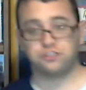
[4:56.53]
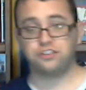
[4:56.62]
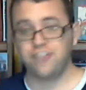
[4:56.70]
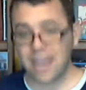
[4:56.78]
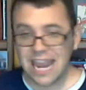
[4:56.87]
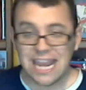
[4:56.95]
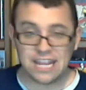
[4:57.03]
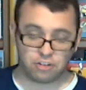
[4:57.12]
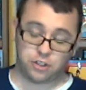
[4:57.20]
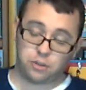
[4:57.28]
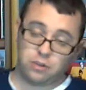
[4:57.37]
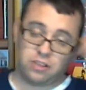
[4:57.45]
stage,
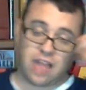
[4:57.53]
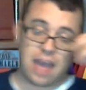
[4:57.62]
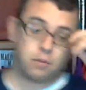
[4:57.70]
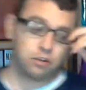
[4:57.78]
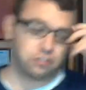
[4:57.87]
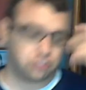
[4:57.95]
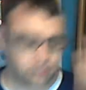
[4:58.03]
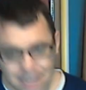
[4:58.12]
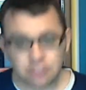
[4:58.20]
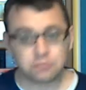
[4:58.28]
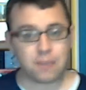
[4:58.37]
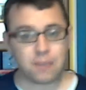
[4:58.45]
if you do a lot more
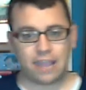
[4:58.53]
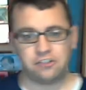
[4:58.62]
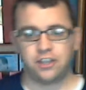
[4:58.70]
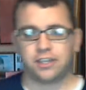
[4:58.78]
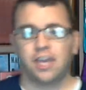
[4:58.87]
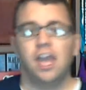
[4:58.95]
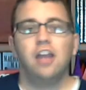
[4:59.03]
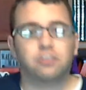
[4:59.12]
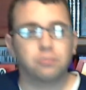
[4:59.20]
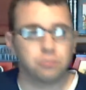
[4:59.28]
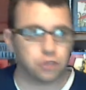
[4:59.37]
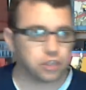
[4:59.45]
stage magic,
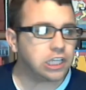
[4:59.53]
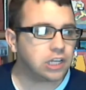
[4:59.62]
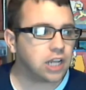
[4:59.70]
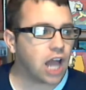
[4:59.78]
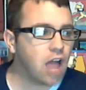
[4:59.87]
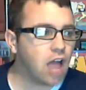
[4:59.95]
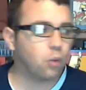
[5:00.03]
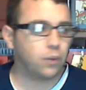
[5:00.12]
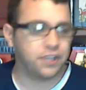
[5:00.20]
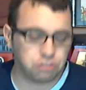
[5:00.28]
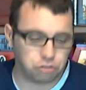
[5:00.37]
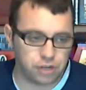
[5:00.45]
Some really good
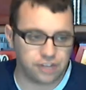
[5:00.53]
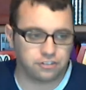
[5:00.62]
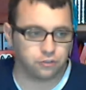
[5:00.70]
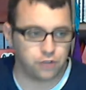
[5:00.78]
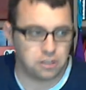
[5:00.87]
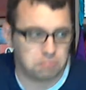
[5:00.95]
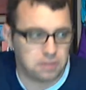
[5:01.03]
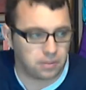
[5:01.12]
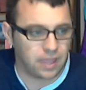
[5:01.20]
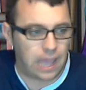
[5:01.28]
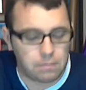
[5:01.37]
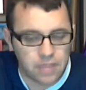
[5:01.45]
Halloween tricks to freak
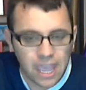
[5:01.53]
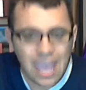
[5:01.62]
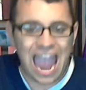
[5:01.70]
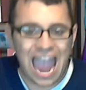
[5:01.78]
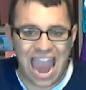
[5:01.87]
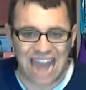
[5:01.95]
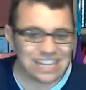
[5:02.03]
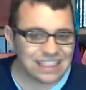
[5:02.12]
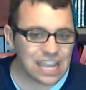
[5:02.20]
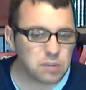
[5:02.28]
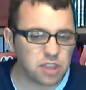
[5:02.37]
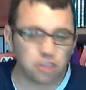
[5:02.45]
people out.
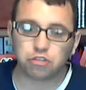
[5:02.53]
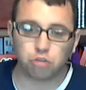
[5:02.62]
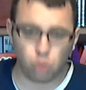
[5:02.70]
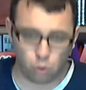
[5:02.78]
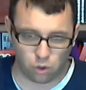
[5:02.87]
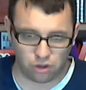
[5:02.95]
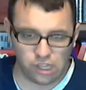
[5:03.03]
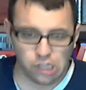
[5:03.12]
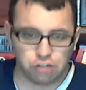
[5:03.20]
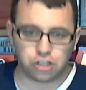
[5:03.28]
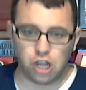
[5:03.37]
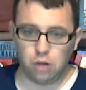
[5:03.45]
Anything with a sword.
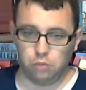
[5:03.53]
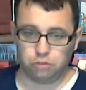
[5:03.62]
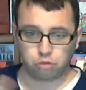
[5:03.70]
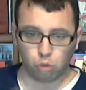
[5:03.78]
So